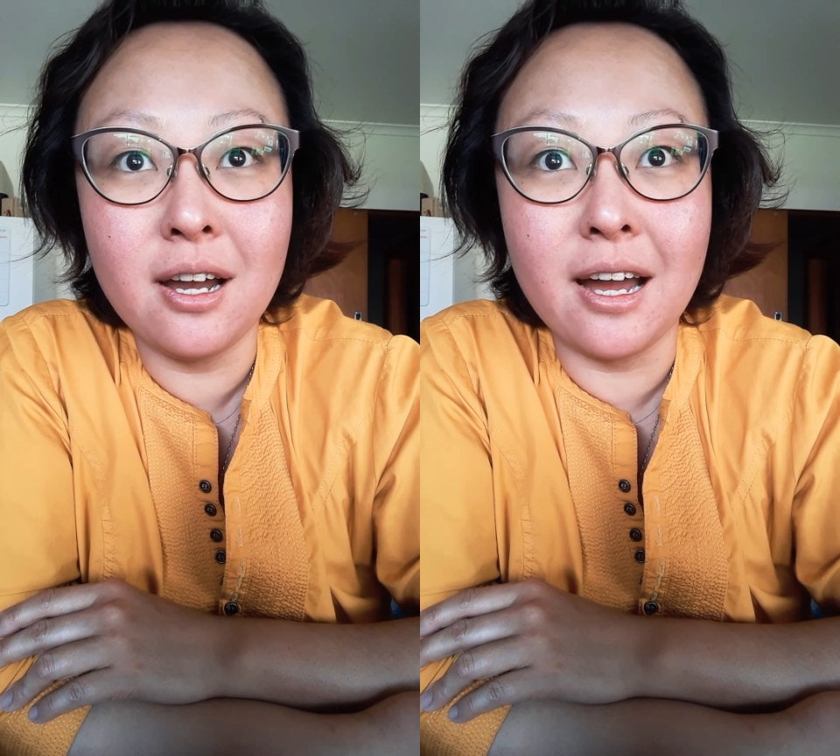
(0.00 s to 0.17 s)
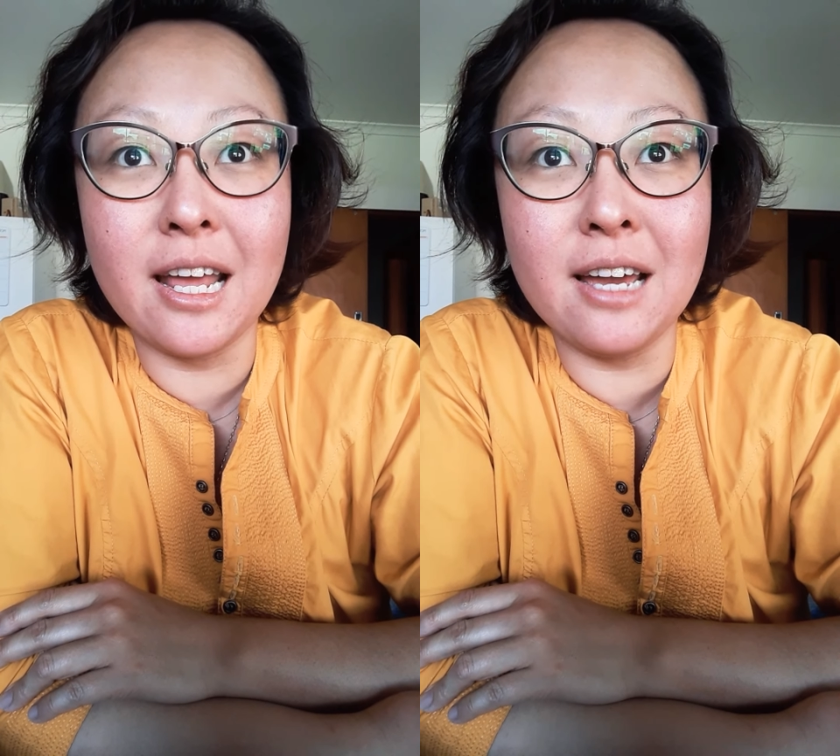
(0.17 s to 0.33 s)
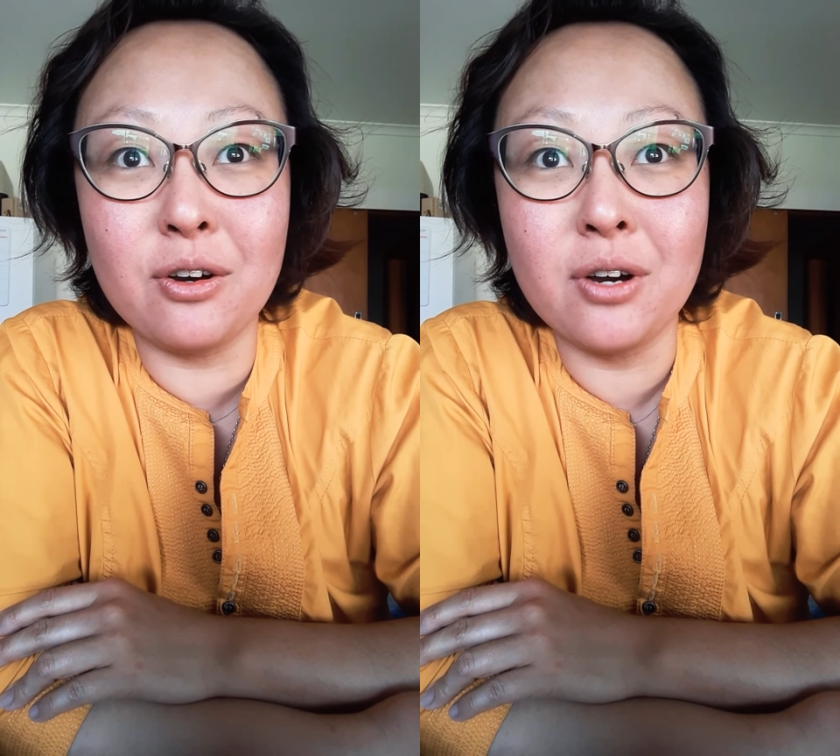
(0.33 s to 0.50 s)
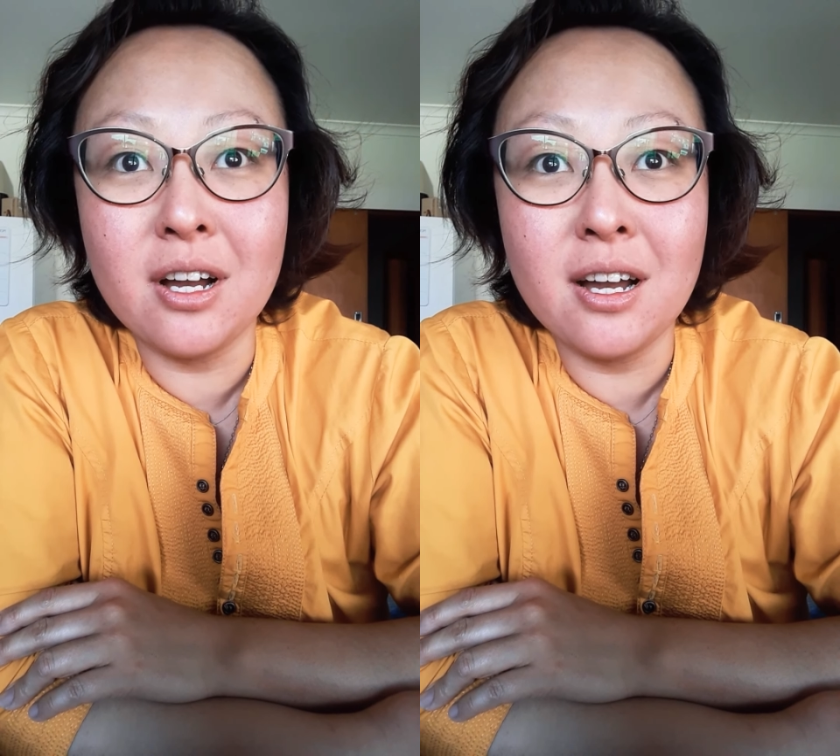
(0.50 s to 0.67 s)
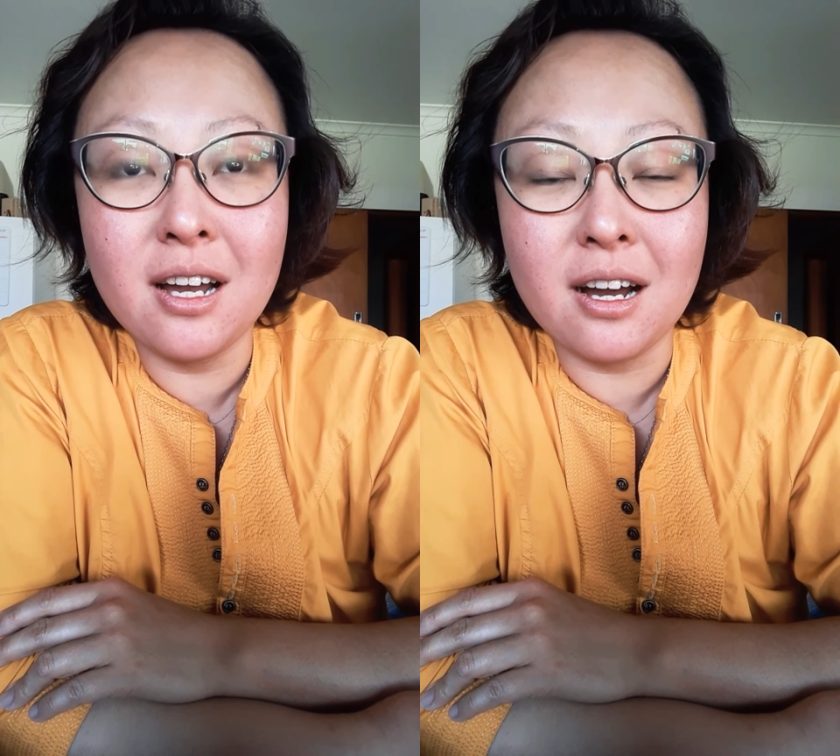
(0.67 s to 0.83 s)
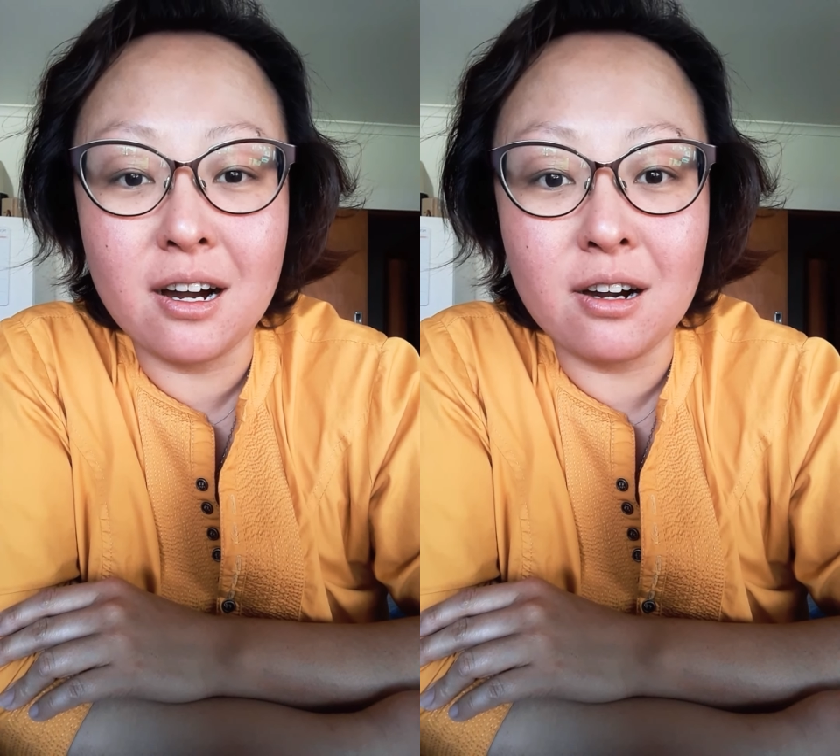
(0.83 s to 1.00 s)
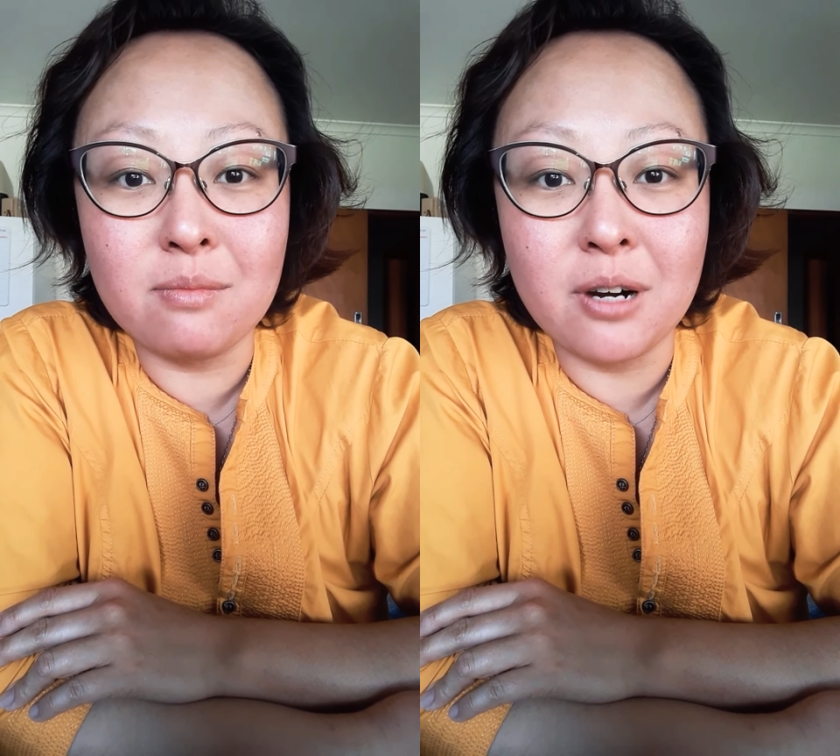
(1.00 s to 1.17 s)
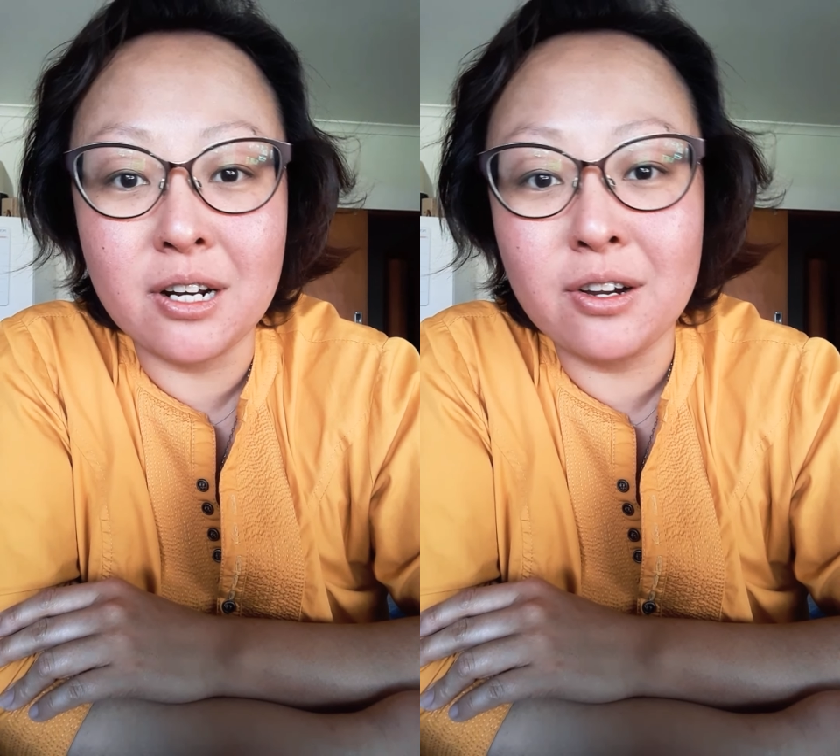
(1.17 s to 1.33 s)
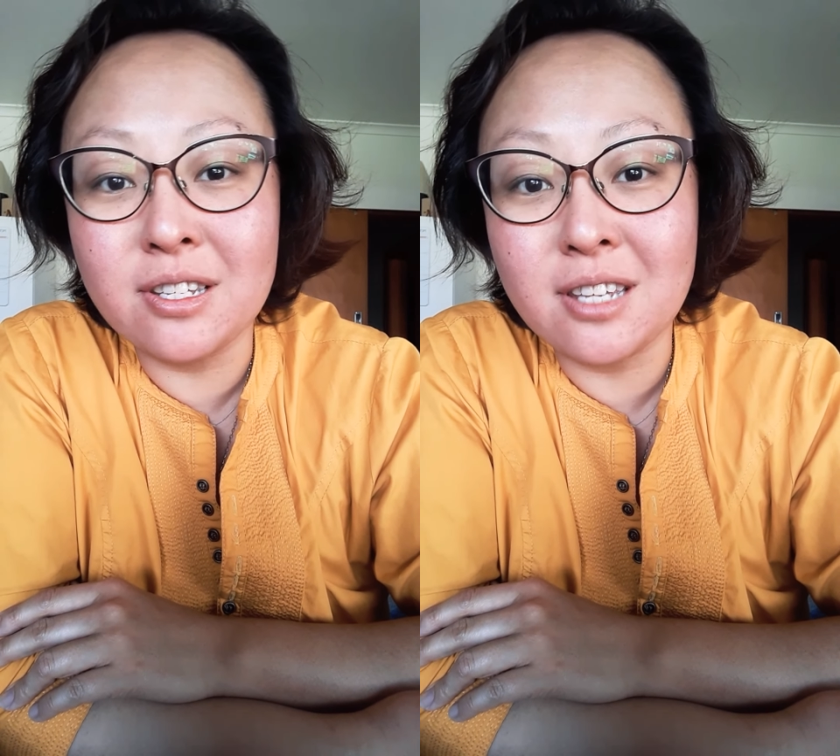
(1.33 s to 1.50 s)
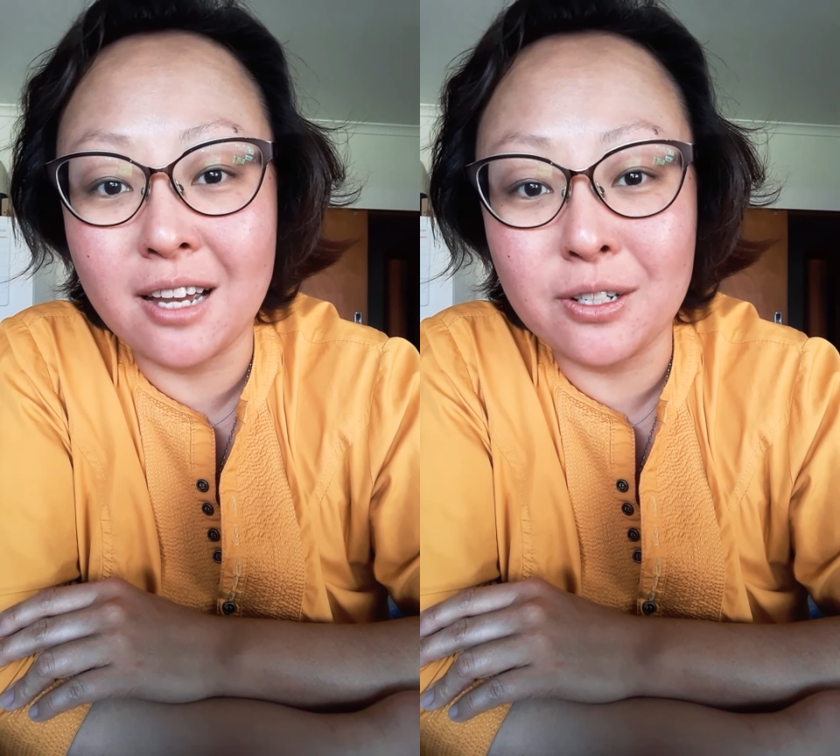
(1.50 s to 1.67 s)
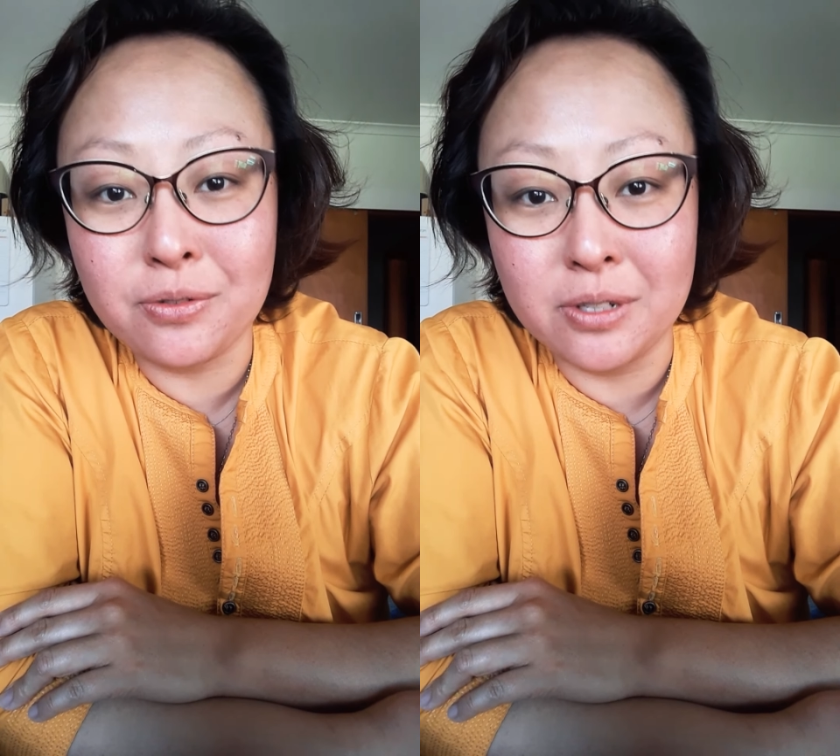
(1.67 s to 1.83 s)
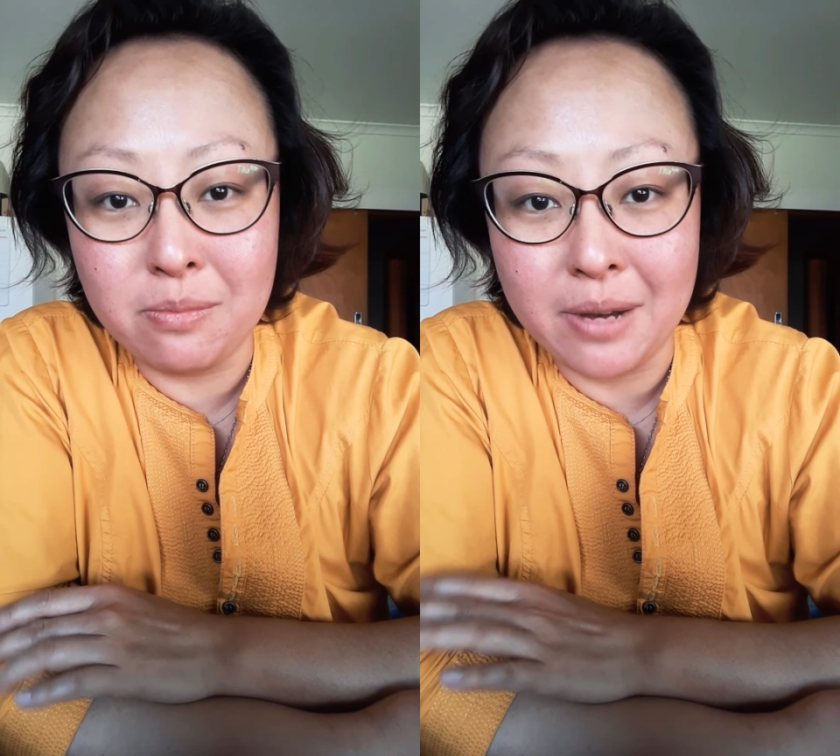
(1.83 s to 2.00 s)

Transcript: And I know it sounds really